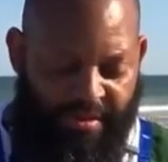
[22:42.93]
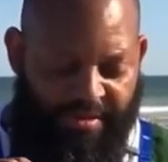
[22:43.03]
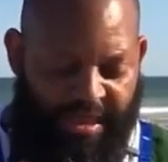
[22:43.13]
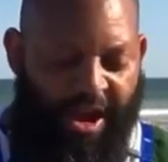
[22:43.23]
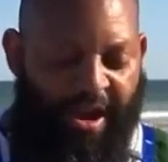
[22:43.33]

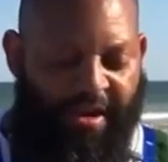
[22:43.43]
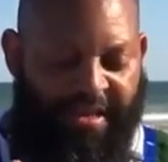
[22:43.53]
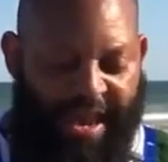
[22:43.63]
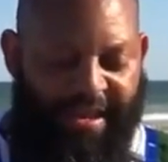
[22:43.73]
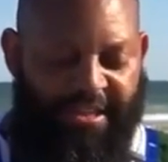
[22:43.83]
they are
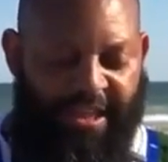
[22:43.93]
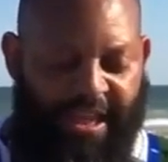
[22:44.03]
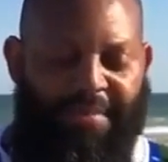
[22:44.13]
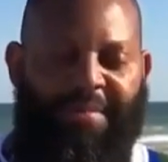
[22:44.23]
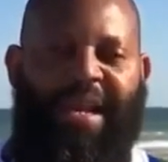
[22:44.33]
counted to
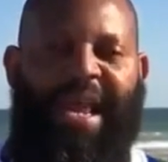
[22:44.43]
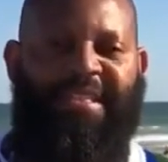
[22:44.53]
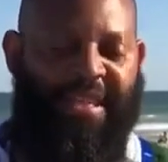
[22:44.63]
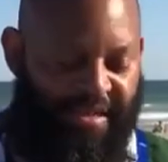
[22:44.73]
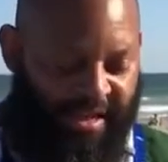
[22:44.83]
him less
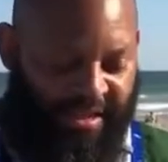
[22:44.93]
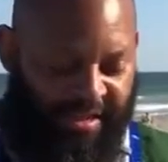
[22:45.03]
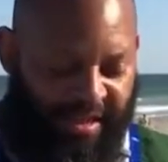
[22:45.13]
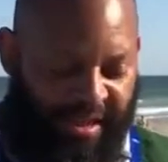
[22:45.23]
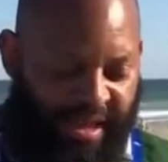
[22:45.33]
than
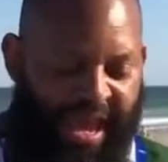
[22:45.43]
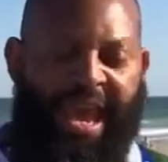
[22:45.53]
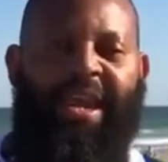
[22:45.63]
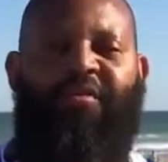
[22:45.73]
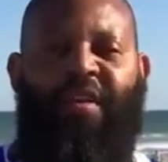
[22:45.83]
nothing
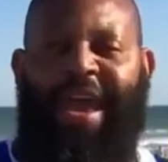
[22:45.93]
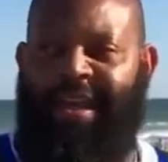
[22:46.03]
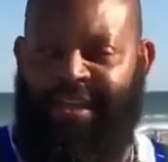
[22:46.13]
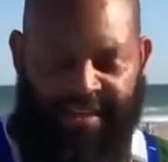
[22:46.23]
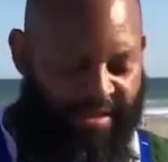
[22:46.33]
and
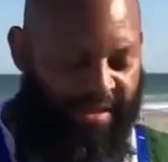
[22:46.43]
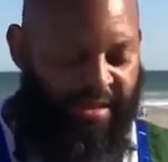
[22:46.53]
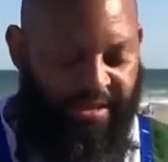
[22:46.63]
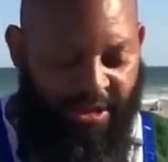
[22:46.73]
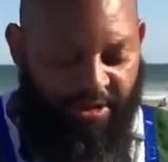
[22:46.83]
vanity.
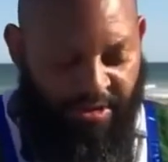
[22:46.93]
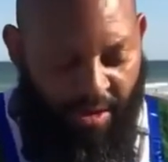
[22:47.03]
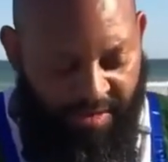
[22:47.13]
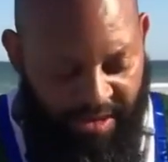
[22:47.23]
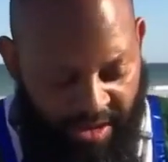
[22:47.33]
So you know
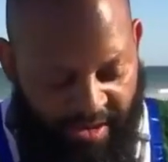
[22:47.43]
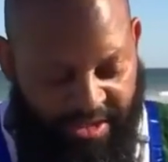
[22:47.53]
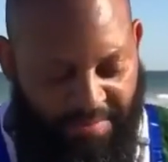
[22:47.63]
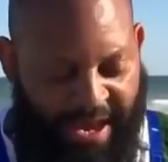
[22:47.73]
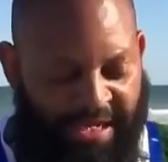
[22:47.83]
when the Lord
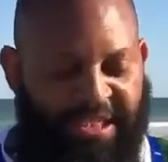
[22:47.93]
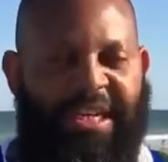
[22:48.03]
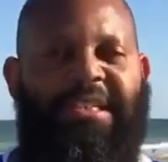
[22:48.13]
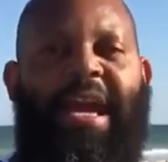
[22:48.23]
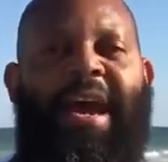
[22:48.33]
talking about the
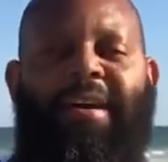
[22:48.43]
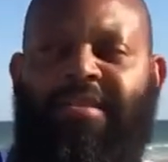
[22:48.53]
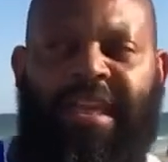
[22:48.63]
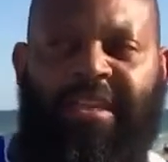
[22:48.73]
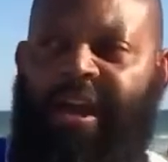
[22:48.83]
Gentiles,
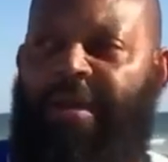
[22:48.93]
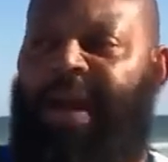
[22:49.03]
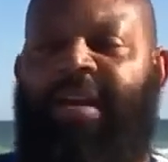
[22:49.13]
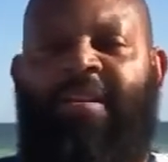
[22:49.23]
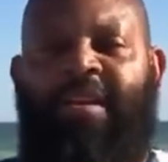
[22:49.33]
he ain't talking about
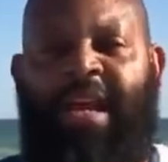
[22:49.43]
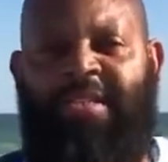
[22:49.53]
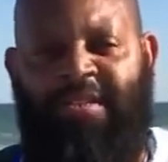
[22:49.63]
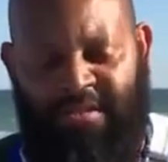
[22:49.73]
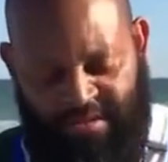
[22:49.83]
other
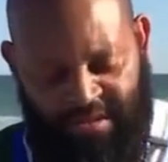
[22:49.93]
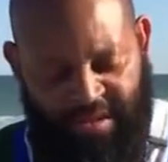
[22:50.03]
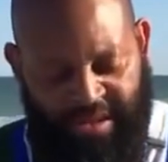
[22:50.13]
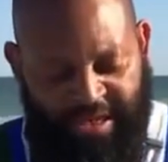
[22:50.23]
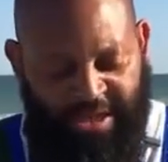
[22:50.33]
nations.
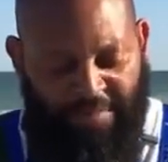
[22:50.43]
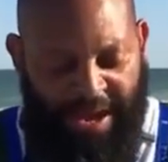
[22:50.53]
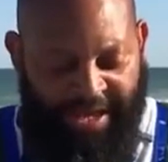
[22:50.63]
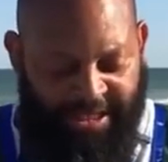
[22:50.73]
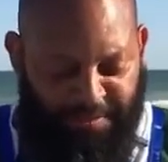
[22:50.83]
He talking about
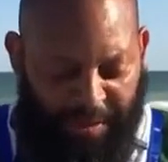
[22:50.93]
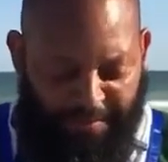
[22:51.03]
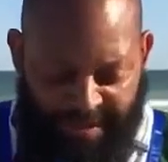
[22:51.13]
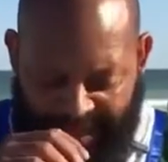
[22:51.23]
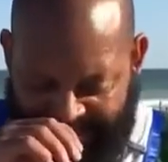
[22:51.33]
his people
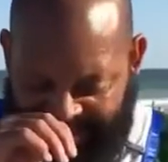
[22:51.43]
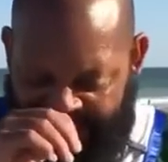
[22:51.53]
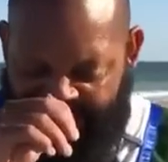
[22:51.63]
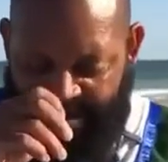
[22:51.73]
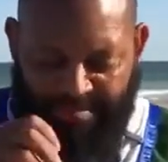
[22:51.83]
that are
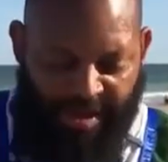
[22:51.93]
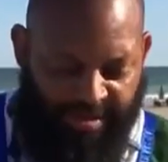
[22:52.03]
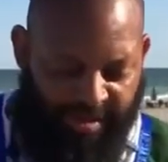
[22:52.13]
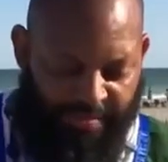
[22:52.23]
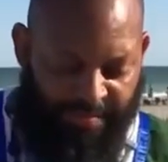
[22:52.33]
scattered among them.